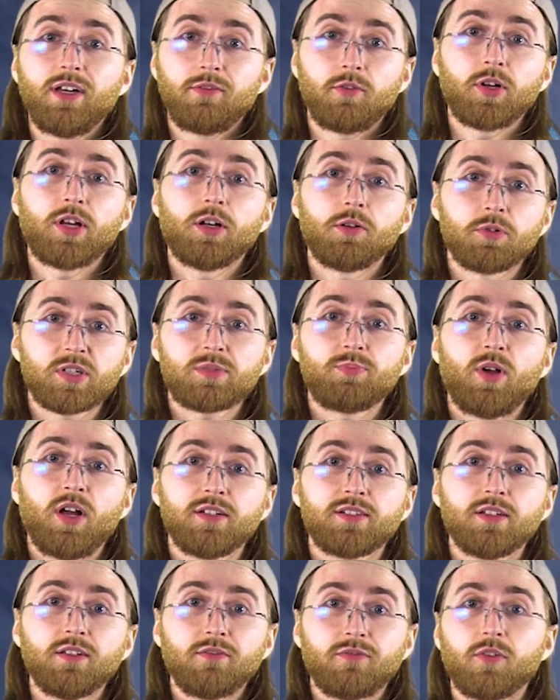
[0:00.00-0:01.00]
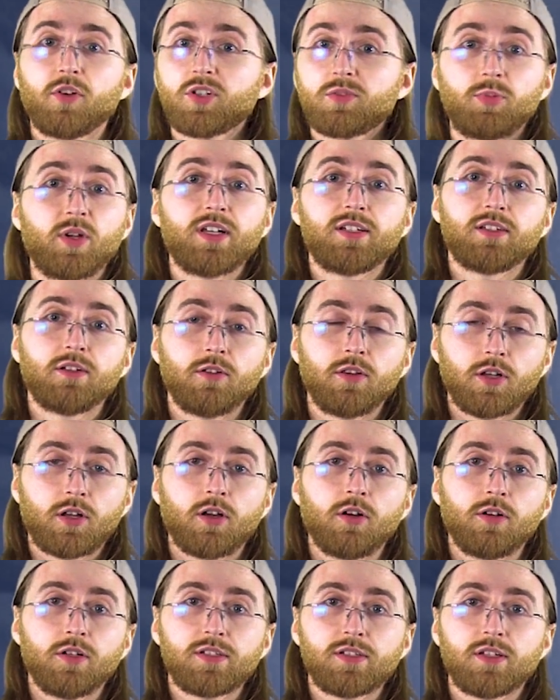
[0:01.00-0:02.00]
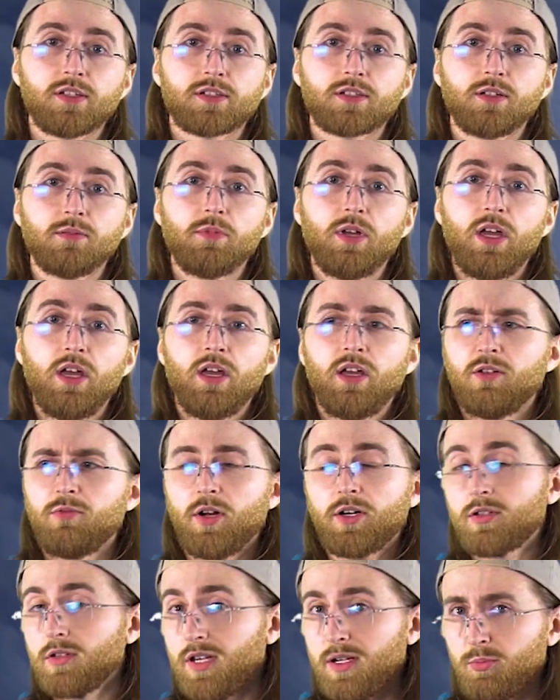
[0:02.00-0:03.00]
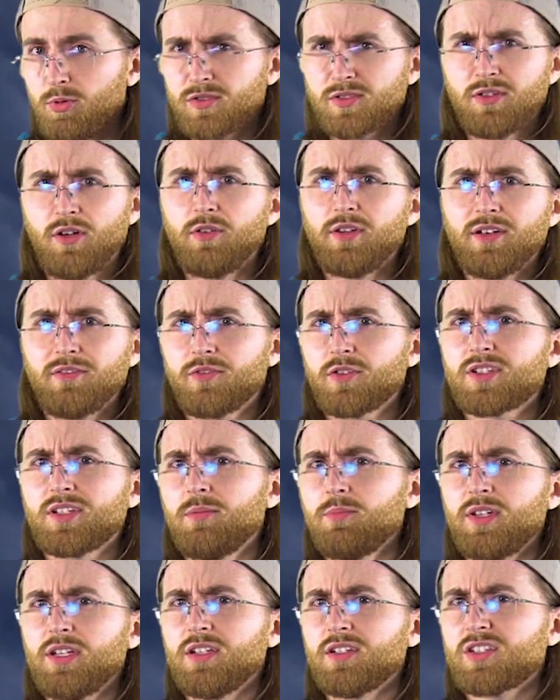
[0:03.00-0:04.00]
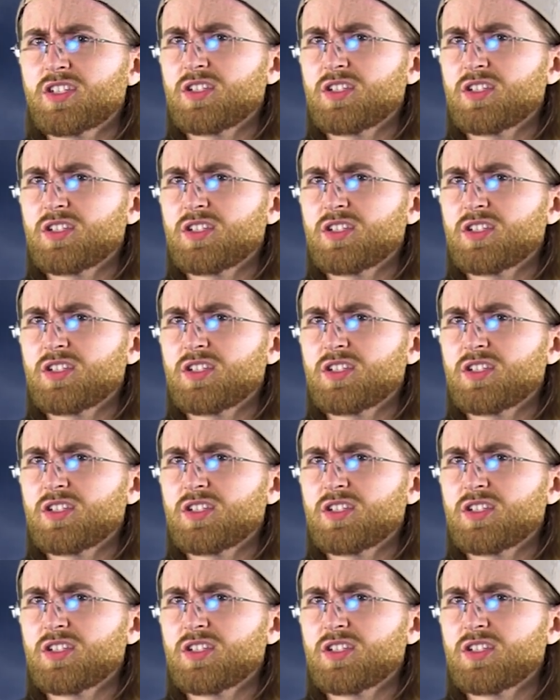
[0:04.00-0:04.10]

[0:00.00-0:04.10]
never get a response in the first place under the current system. Record labels know that for something as